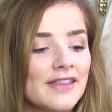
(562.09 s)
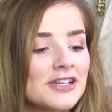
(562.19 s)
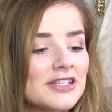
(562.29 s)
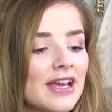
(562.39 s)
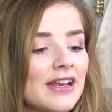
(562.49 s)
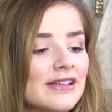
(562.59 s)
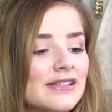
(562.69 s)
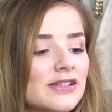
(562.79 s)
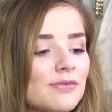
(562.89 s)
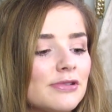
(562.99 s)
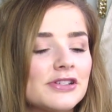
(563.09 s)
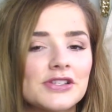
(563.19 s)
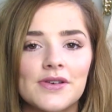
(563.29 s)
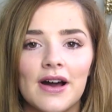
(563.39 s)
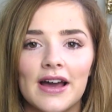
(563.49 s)
This shade is
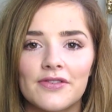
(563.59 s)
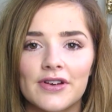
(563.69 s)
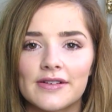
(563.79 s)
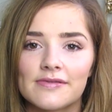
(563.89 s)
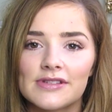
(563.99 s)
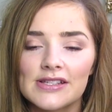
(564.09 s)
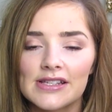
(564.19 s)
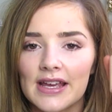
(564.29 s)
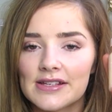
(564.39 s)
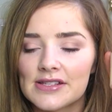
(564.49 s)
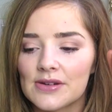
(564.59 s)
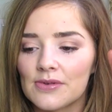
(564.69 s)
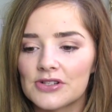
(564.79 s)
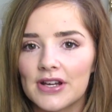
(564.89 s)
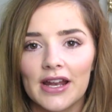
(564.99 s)
W2 Ivory, just in case you're
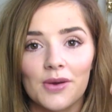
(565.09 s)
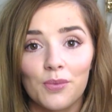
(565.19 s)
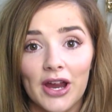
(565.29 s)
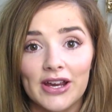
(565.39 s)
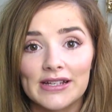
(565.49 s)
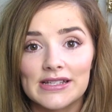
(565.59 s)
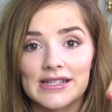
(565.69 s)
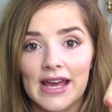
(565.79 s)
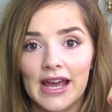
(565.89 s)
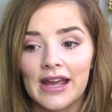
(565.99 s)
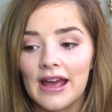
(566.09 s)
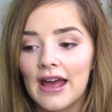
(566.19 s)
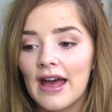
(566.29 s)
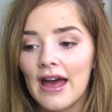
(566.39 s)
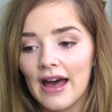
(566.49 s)
wondering, and I'm wearing it today.
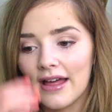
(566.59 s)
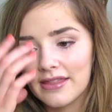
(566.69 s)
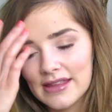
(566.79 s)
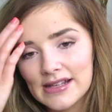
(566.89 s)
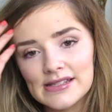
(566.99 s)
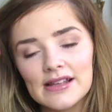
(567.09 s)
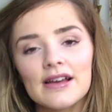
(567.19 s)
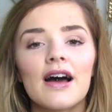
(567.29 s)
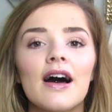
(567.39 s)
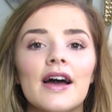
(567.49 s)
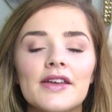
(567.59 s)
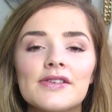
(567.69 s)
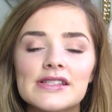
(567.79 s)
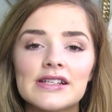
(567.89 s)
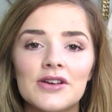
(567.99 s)
And this, I
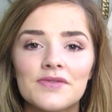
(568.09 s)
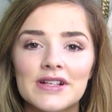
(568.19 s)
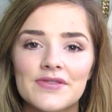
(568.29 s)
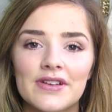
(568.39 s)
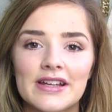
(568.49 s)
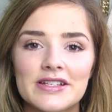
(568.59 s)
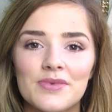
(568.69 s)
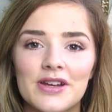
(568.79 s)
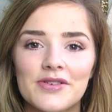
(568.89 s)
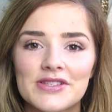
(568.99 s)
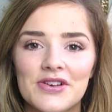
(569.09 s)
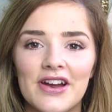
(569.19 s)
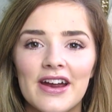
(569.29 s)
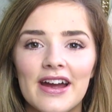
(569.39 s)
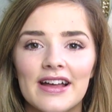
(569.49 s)
used to love this foundation when I was
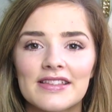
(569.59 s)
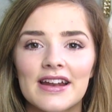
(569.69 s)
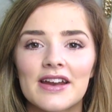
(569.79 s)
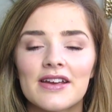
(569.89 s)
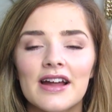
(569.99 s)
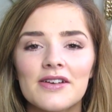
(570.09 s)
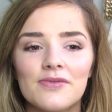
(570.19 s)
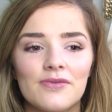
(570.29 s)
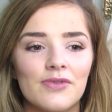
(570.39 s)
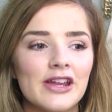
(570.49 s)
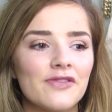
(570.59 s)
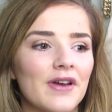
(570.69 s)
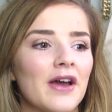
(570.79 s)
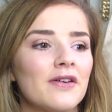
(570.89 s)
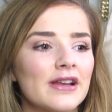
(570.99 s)
younger, and then I kind of
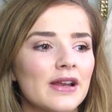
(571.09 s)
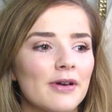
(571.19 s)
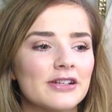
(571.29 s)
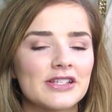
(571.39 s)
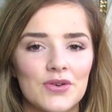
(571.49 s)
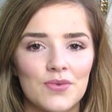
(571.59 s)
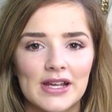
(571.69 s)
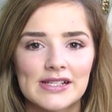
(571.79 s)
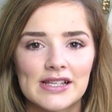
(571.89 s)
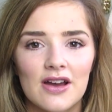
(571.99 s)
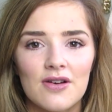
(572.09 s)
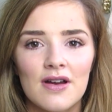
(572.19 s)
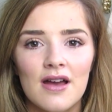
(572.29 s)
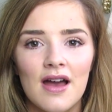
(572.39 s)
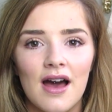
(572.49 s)
refound it about 2 weeks
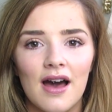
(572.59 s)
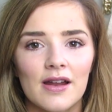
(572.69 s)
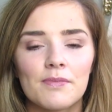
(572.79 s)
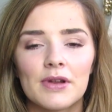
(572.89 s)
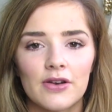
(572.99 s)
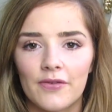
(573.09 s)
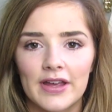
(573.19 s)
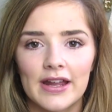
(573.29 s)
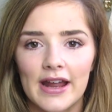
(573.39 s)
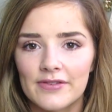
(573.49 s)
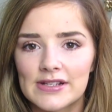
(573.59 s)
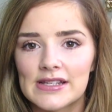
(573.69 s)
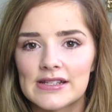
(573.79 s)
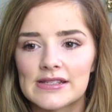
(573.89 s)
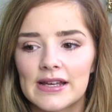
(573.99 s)
ago, and I've been loving it ever
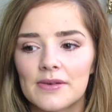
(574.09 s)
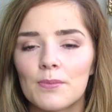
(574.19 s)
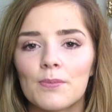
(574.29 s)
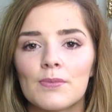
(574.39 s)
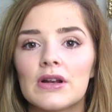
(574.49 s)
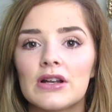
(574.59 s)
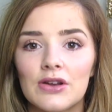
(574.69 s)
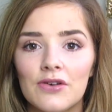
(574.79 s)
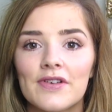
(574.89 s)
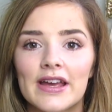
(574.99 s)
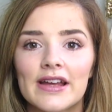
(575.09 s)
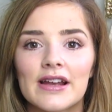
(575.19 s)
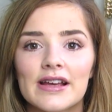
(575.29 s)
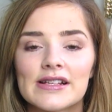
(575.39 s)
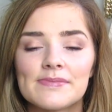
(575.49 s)
since. Like, loving
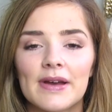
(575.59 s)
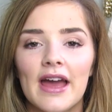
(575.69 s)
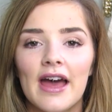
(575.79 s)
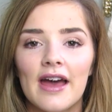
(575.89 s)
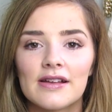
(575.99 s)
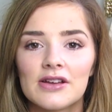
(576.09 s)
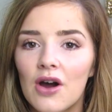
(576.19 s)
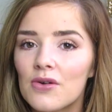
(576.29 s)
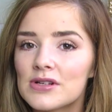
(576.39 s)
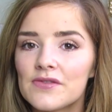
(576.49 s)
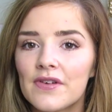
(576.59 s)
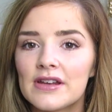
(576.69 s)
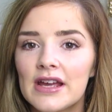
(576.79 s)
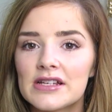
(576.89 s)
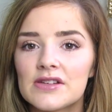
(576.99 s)
it. Like, it's my go-to
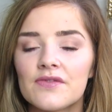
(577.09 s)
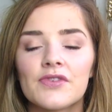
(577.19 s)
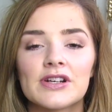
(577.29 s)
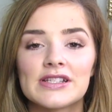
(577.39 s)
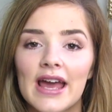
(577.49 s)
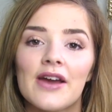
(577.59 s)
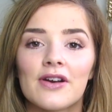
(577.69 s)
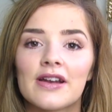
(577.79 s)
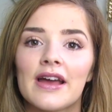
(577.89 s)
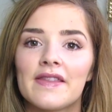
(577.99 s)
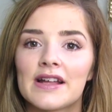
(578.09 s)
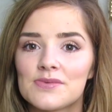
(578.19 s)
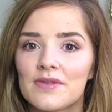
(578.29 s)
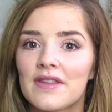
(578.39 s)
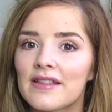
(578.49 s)
foundation for day or night.
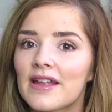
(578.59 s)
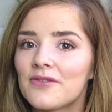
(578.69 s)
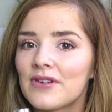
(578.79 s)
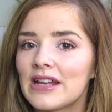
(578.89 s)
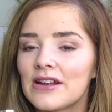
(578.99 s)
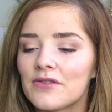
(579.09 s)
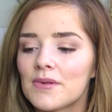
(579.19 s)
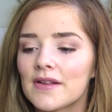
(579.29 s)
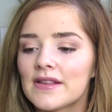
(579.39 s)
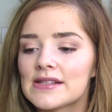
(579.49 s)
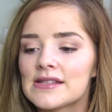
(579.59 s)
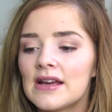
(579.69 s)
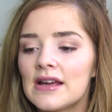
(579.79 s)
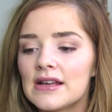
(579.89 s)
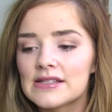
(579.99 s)
That's one thing that I really love about this.
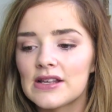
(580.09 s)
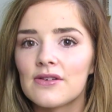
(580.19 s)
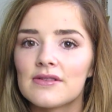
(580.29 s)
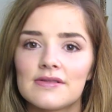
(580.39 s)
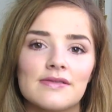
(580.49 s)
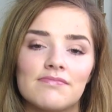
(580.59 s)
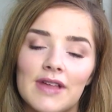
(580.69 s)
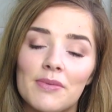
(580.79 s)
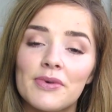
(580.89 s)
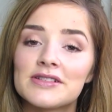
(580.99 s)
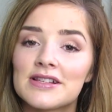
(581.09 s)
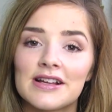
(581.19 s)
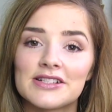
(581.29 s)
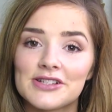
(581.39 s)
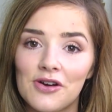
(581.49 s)
So that brings
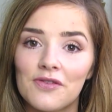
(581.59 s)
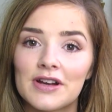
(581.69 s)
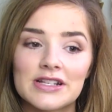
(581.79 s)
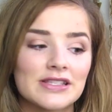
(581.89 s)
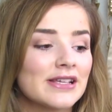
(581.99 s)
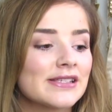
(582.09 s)
us on to coverage.